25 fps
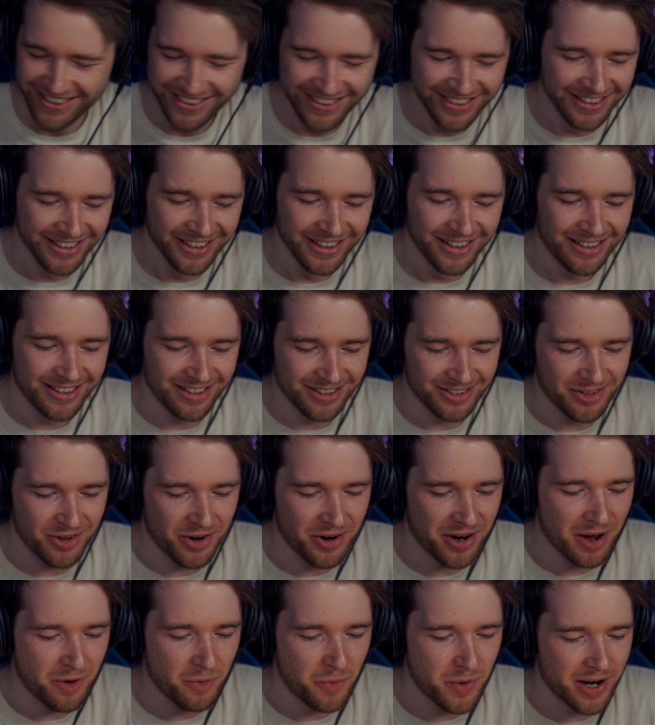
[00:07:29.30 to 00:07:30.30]
Let's not
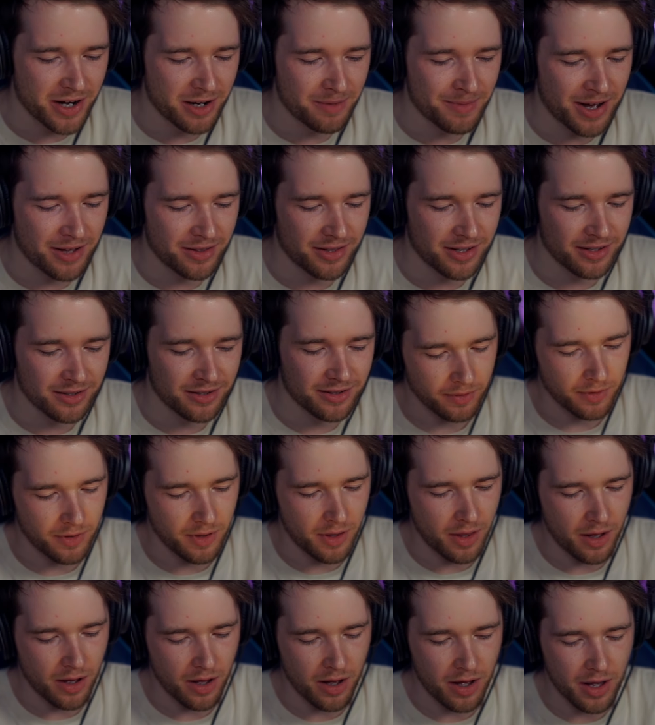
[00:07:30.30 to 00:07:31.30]
get weird about this.
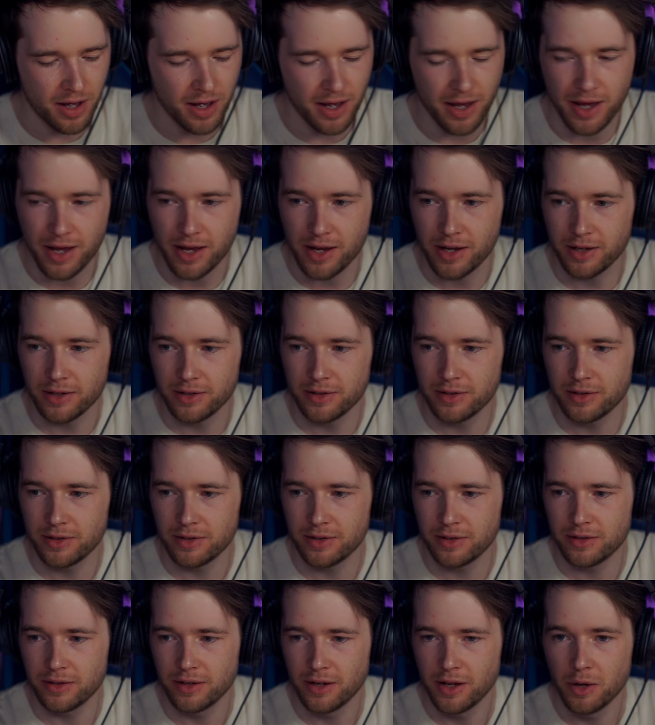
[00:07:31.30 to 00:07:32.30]

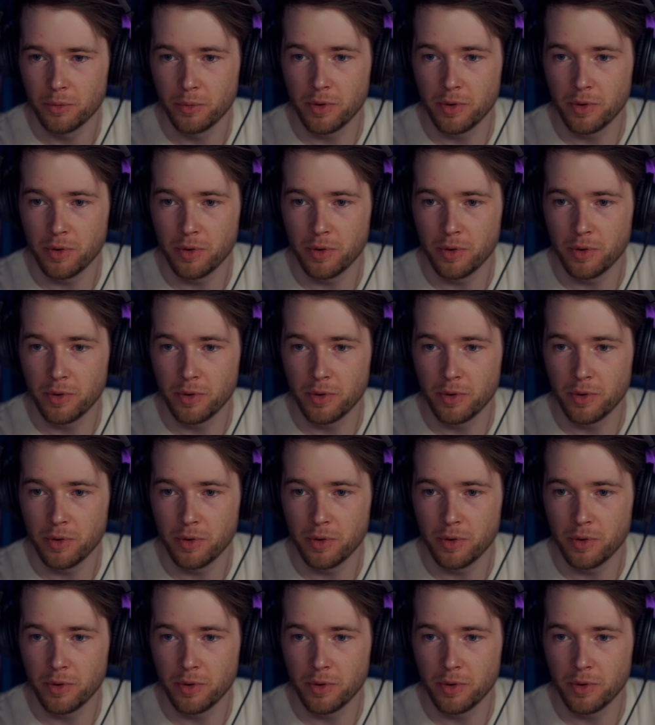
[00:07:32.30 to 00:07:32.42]
Nice.